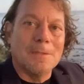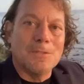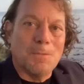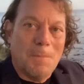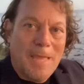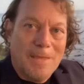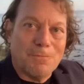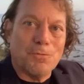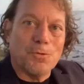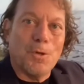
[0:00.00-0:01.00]
demand
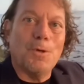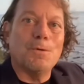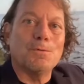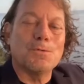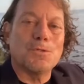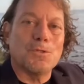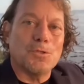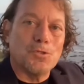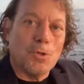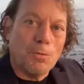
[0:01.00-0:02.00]
for loans, to
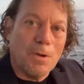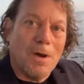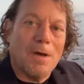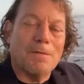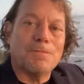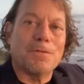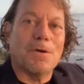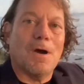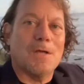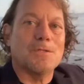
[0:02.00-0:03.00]
choke off
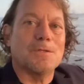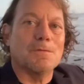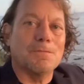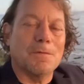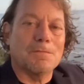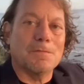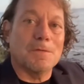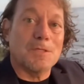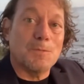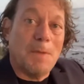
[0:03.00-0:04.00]
cost of
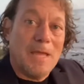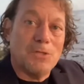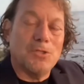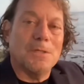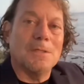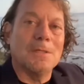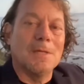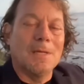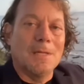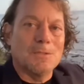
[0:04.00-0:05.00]
expansion,
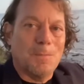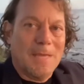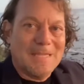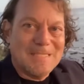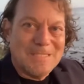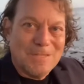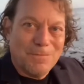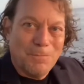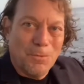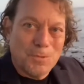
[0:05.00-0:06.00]
to make it
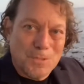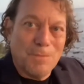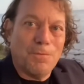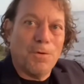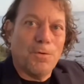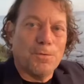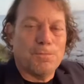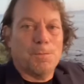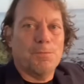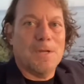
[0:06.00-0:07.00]
more difficult
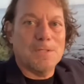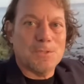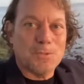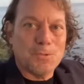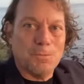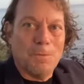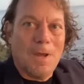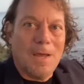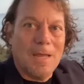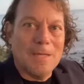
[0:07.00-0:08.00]
for prices to
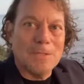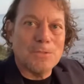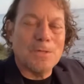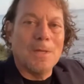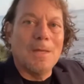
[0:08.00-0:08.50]
rise.